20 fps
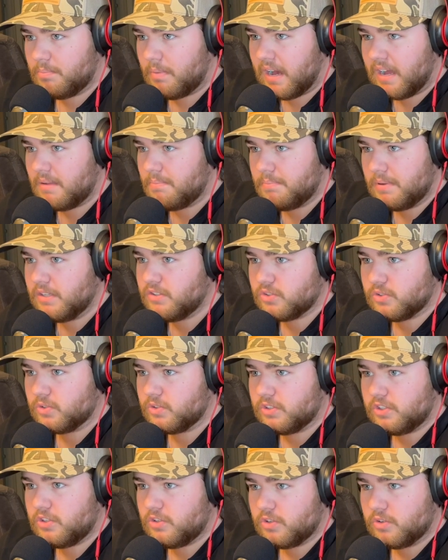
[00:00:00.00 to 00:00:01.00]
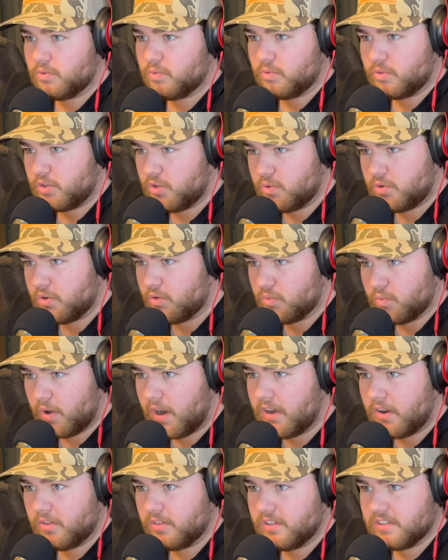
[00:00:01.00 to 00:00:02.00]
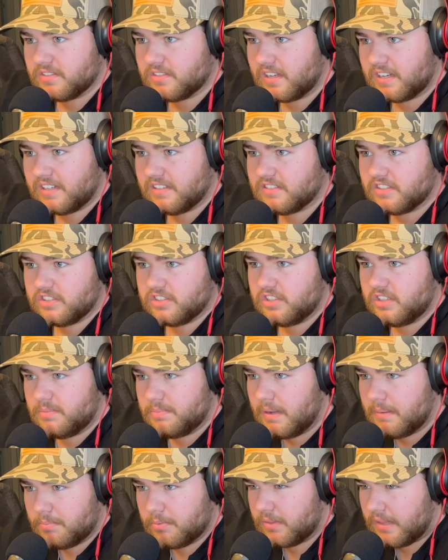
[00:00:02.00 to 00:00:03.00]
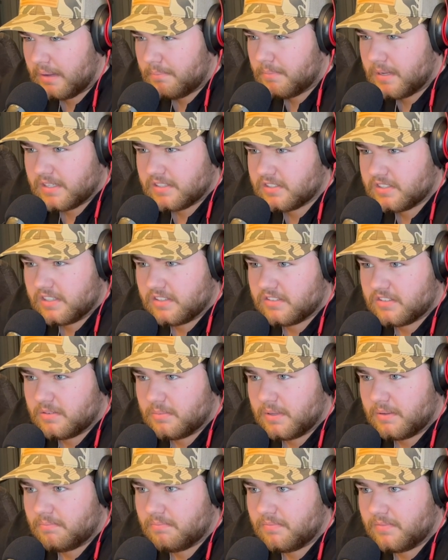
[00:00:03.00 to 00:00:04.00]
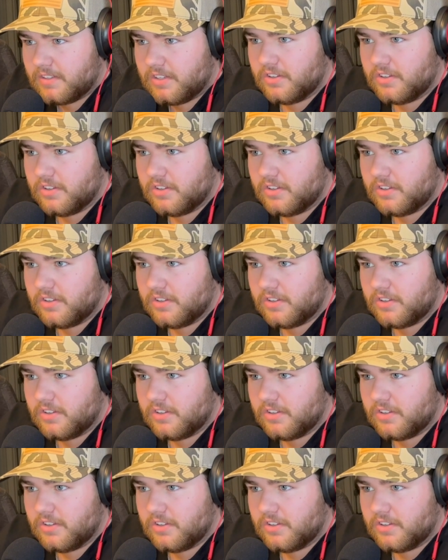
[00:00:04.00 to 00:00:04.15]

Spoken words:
buy a pencil and you can write on this like it's a sheet of paper. That makes sense to me.